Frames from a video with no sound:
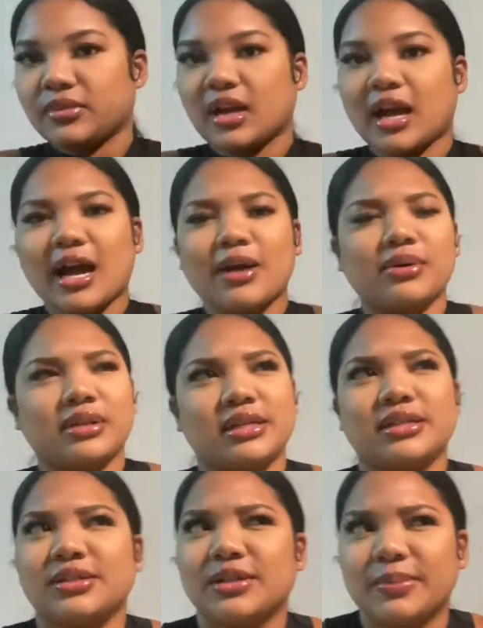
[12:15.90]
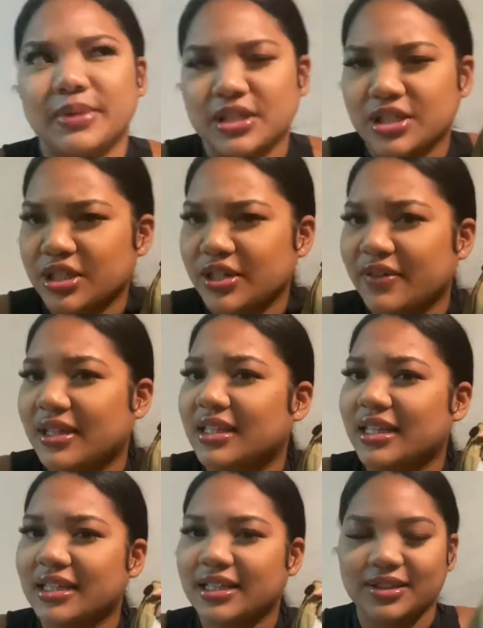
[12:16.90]
I will insert a picture if I
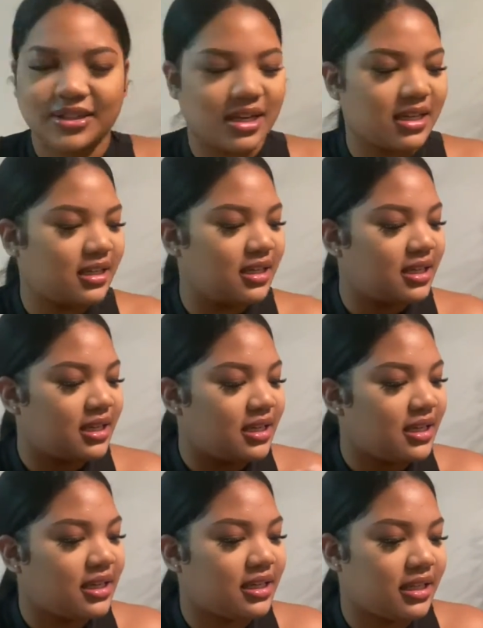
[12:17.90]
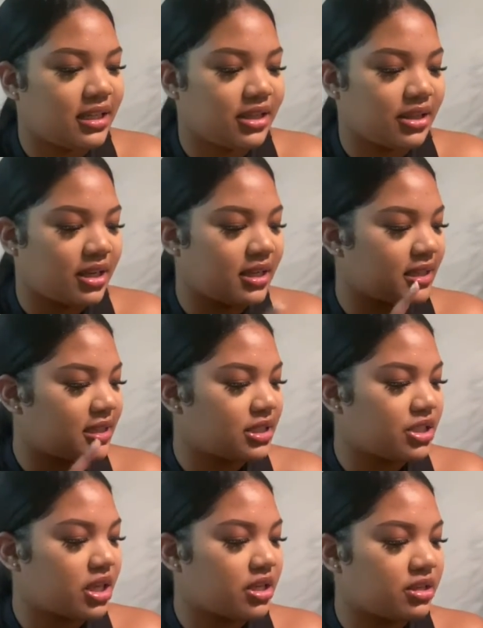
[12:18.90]
like it or not in here. I got these
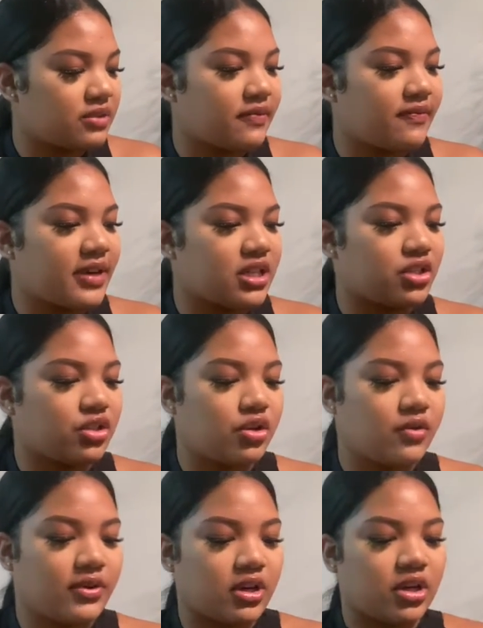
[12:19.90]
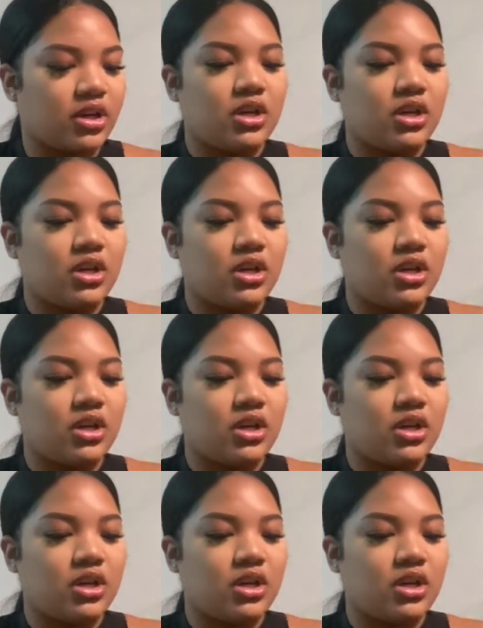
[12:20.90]
joggers from FashionNova.